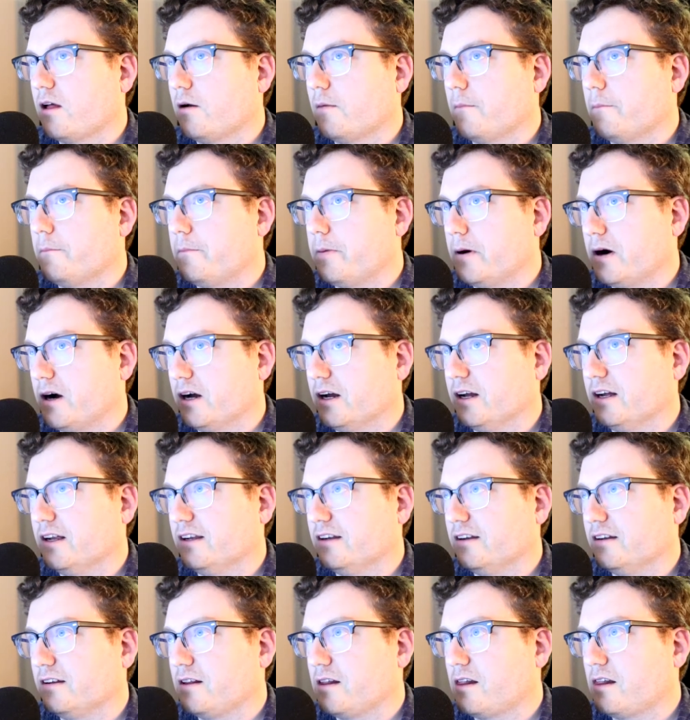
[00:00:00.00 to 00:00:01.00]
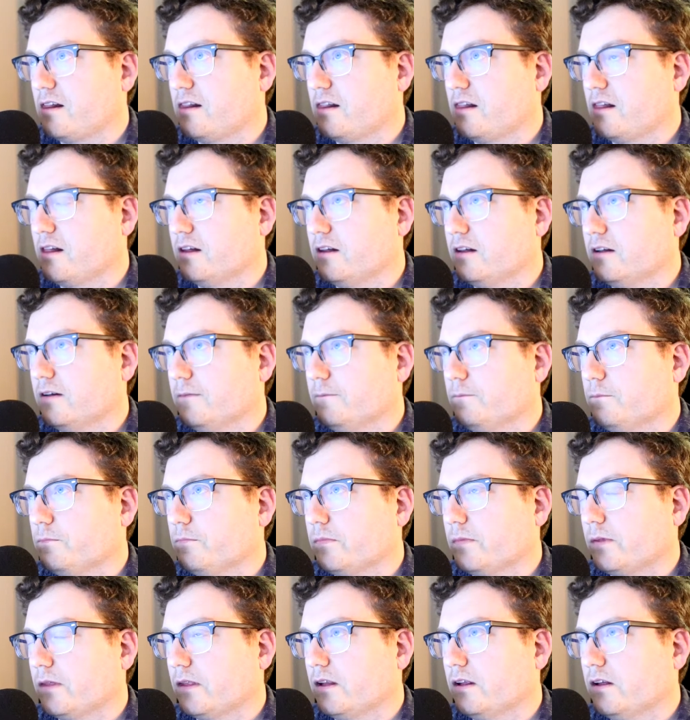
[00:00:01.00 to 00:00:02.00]
But
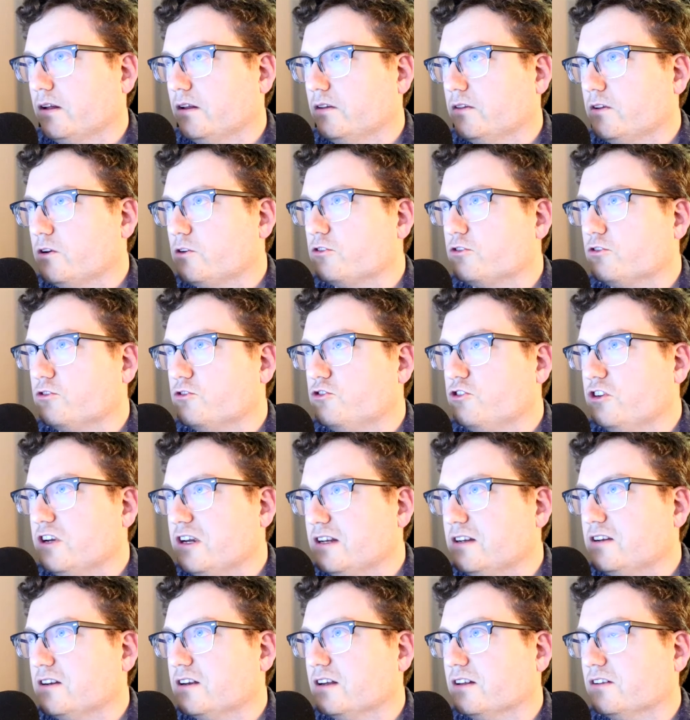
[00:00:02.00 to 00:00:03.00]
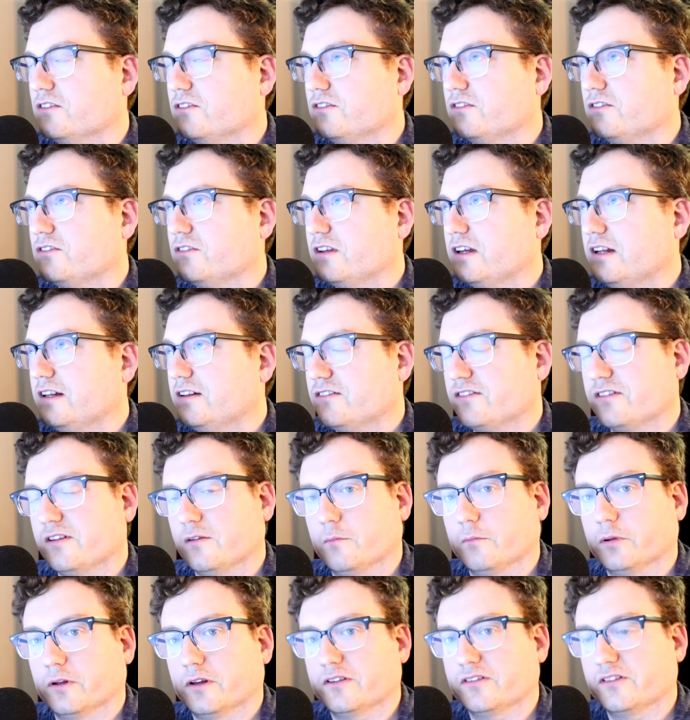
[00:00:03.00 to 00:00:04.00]
there's genius in
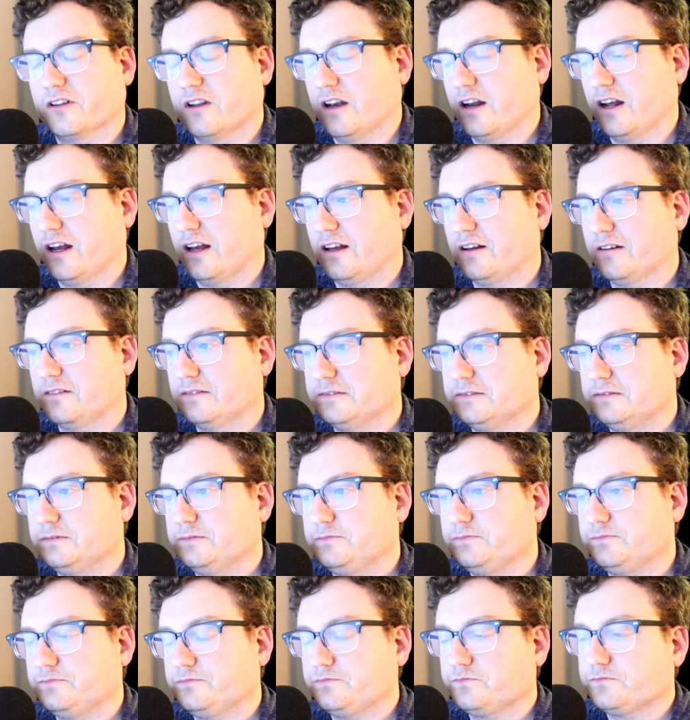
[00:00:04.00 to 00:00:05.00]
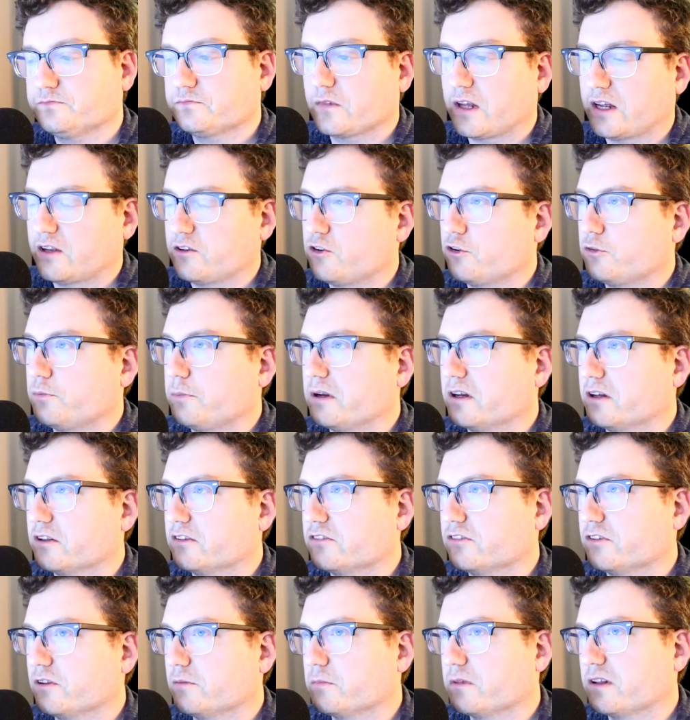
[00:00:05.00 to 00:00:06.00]
simplicity. And just because
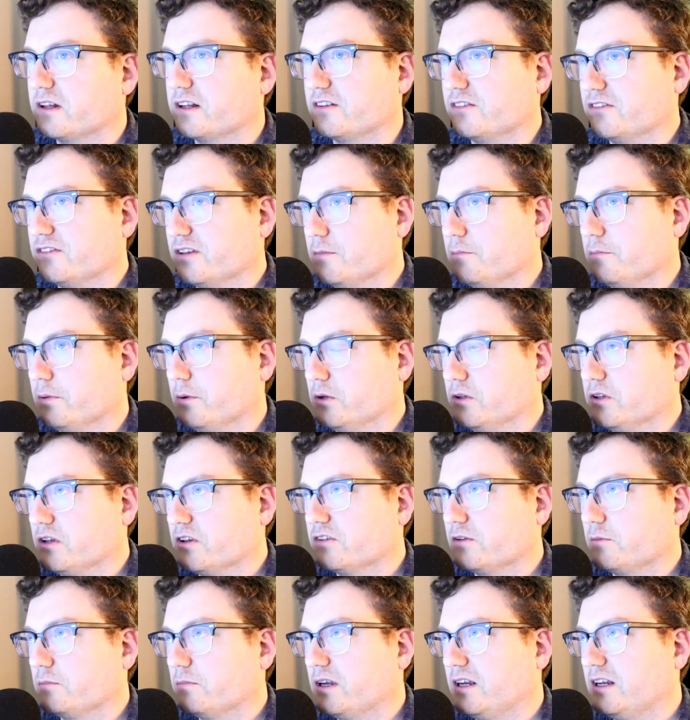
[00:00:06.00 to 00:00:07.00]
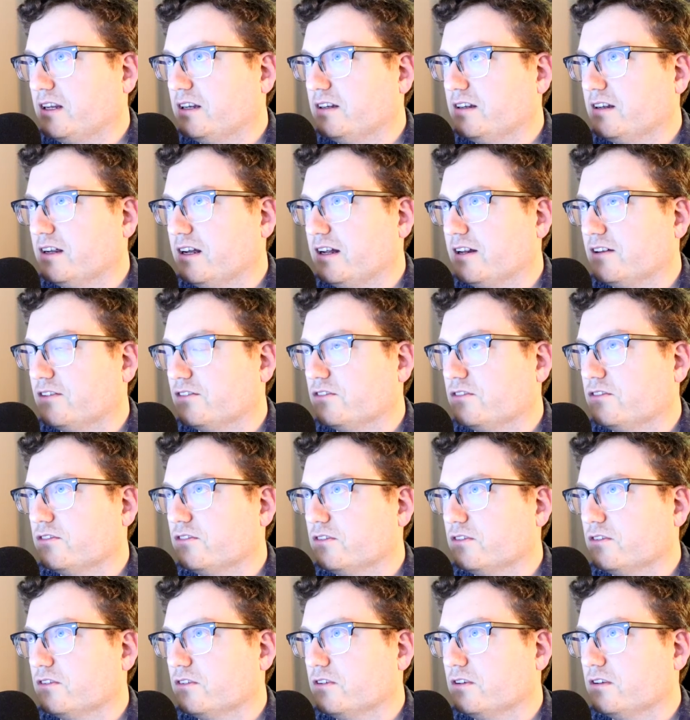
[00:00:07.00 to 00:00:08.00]
something is simple doesn't mean it's
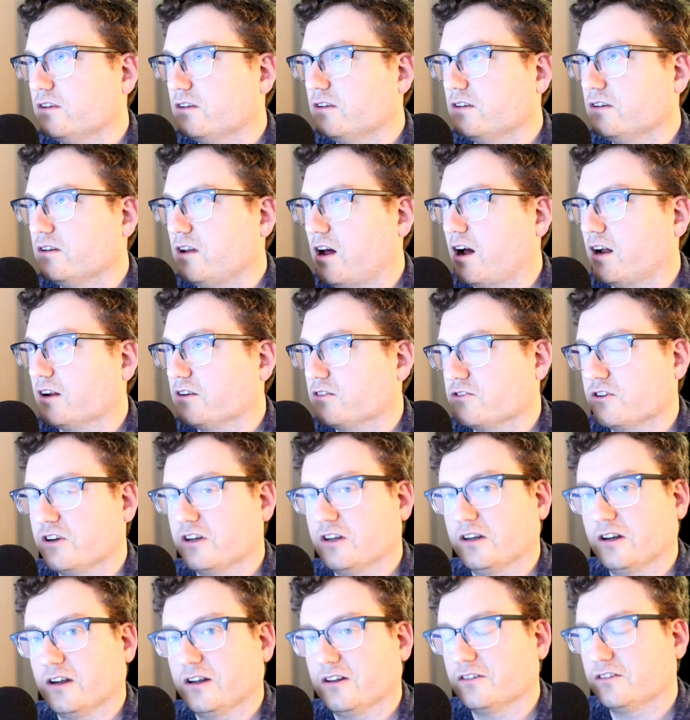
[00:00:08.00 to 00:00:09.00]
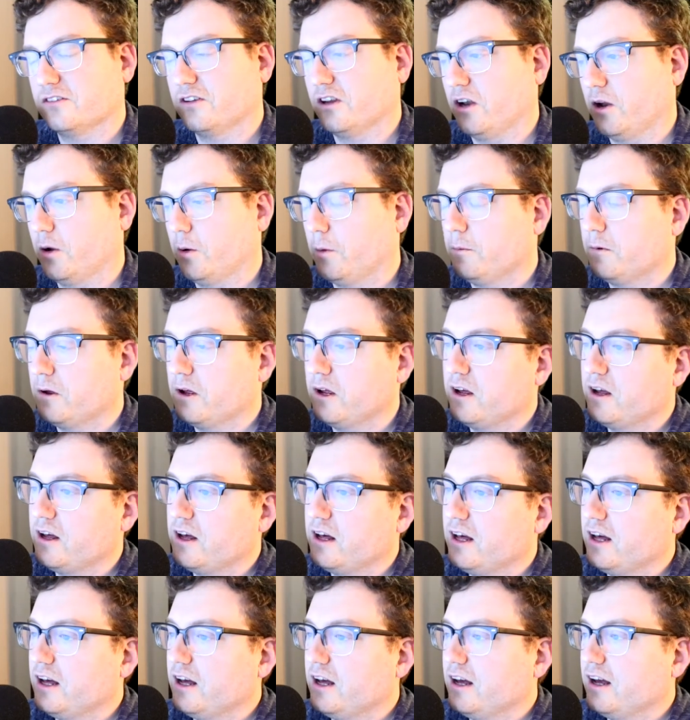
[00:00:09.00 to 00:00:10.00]
not genius, you know?
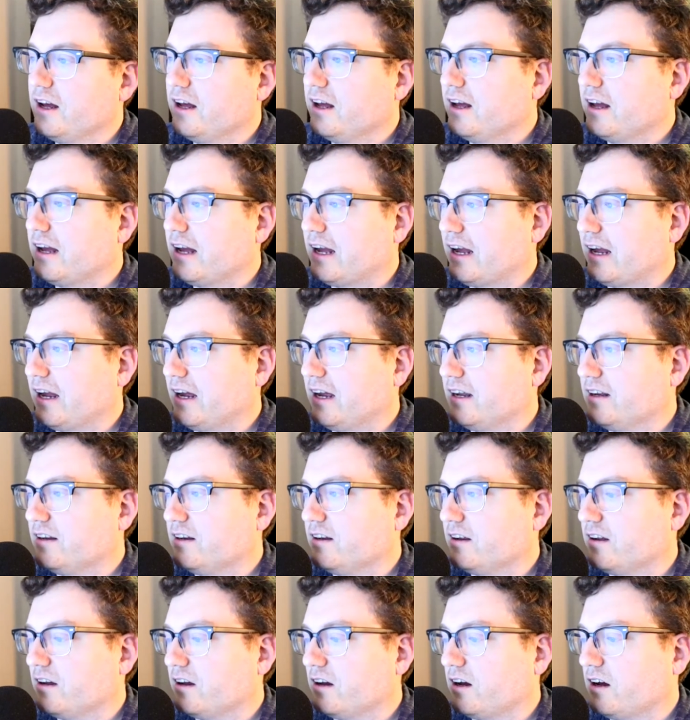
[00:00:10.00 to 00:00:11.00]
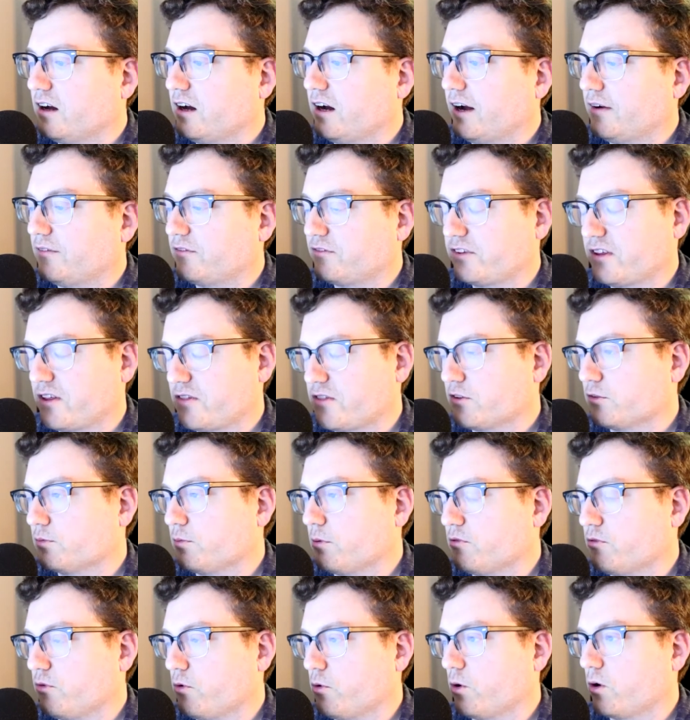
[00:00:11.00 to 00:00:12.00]
And I've said this
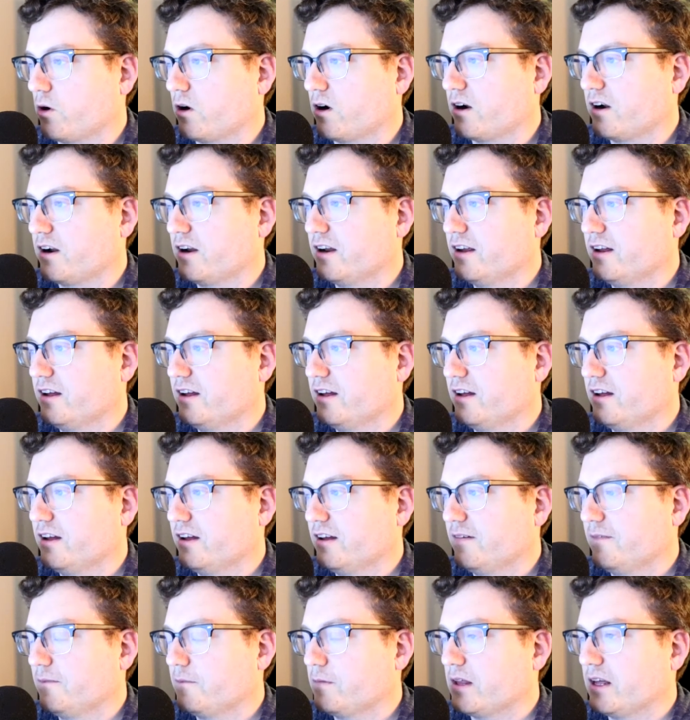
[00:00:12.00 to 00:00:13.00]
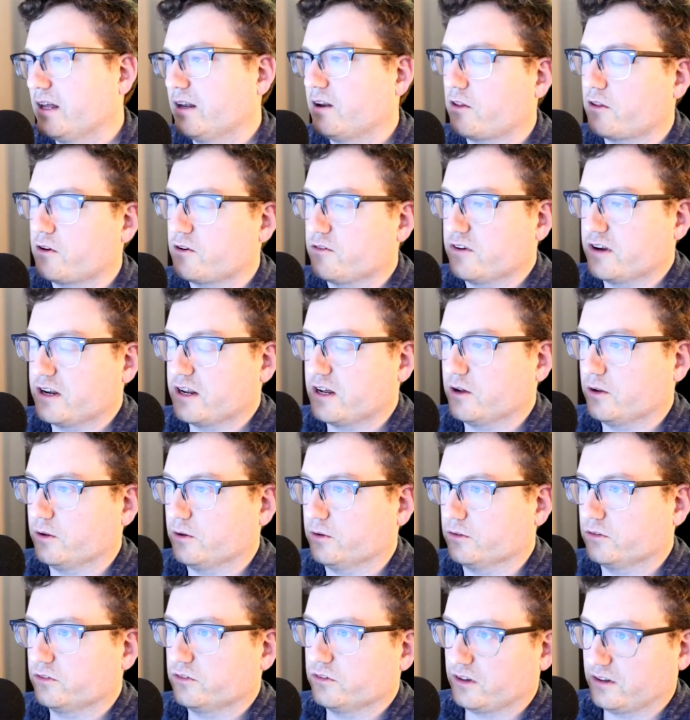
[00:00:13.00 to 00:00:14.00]
before in other
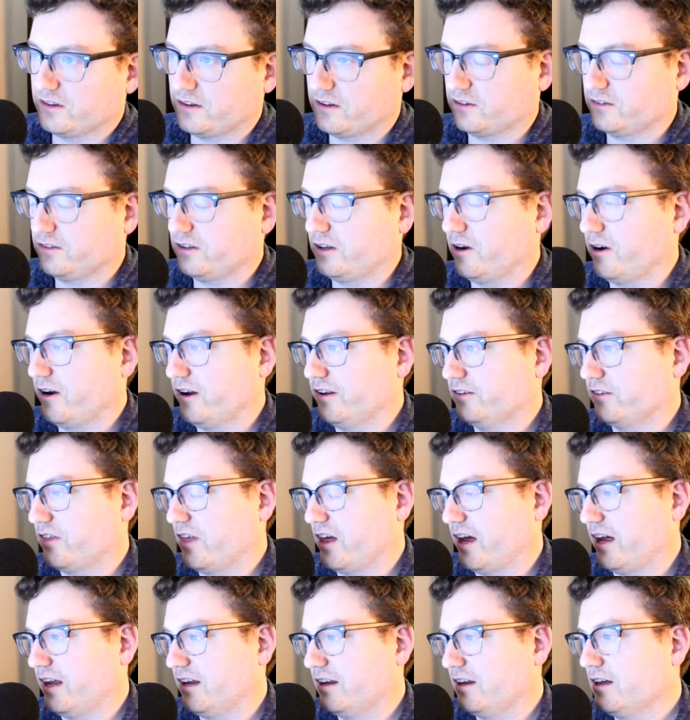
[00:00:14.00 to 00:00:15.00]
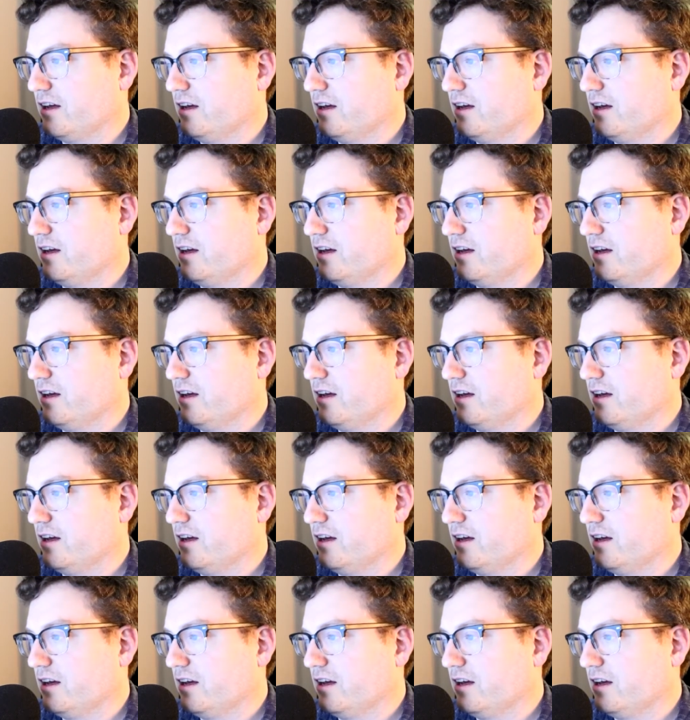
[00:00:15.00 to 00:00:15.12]
videos in this series that